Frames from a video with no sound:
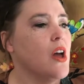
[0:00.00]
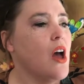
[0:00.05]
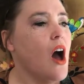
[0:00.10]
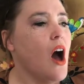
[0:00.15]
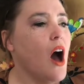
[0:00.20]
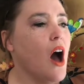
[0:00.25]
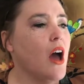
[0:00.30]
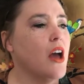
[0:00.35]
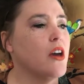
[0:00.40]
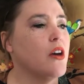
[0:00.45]

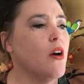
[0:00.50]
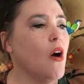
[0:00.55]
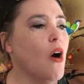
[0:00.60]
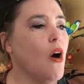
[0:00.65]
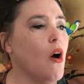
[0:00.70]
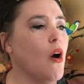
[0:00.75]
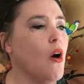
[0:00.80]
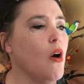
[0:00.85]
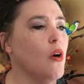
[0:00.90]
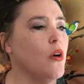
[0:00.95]
I
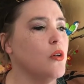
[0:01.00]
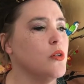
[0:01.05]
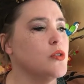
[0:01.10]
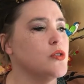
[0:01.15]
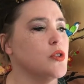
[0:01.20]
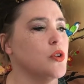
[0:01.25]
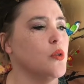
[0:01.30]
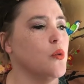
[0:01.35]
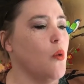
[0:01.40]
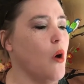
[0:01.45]
go
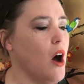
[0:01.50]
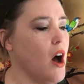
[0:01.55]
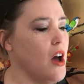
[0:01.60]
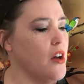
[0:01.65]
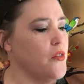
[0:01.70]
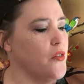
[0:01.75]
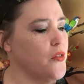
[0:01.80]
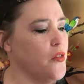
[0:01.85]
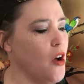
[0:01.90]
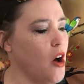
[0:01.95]
to wife
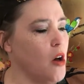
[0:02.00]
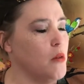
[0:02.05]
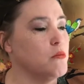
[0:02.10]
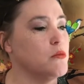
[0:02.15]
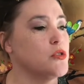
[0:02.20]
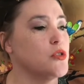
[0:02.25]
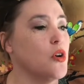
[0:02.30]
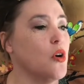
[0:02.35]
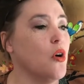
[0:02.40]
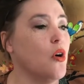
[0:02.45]
from
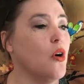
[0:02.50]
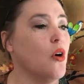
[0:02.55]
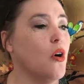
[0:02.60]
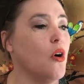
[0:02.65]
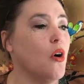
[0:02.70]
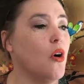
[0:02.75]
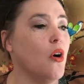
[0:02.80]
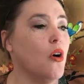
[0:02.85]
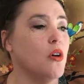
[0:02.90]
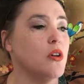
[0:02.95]

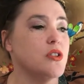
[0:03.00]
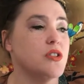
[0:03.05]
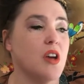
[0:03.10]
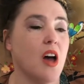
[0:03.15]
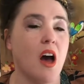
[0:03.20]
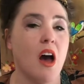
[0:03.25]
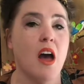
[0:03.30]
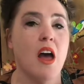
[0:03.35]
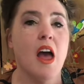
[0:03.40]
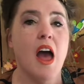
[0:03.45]

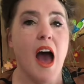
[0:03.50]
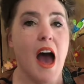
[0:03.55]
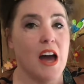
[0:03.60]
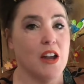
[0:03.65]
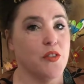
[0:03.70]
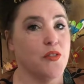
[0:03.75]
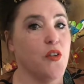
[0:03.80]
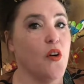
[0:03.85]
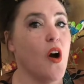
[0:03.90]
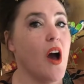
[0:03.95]
daughter, and
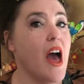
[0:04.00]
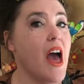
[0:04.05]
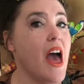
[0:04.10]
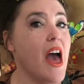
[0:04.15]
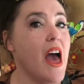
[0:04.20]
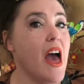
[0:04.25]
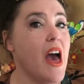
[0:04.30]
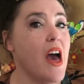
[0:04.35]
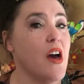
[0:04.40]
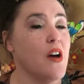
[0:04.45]

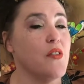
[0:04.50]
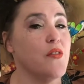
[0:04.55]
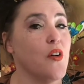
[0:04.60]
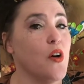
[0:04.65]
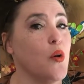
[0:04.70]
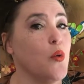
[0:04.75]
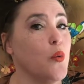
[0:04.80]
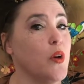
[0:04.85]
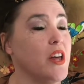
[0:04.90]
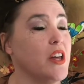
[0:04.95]
forever
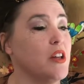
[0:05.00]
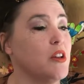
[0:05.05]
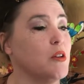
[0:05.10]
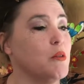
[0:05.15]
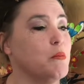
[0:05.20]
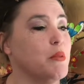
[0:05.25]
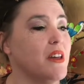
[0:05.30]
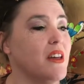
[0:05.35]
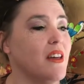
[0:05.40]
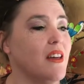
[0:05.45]
will
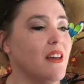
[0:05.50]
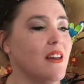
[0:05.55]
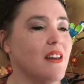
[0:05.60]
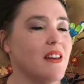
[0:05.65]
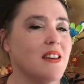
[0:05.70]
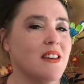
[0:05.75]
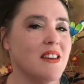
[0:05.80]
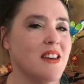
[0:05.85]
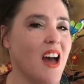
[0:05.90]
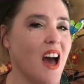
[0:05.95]
be
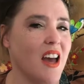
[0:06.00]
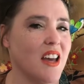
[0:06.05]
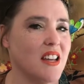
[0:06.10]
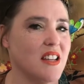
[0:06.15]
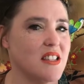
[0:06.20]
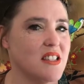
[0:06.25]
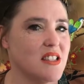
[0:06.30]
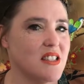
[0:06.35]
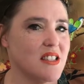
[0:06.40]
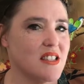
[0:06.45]

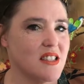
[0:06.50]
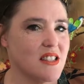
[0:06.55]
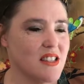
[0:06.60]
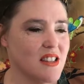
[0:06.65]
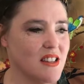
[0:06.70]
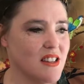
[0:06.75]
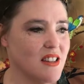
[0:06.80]
nice.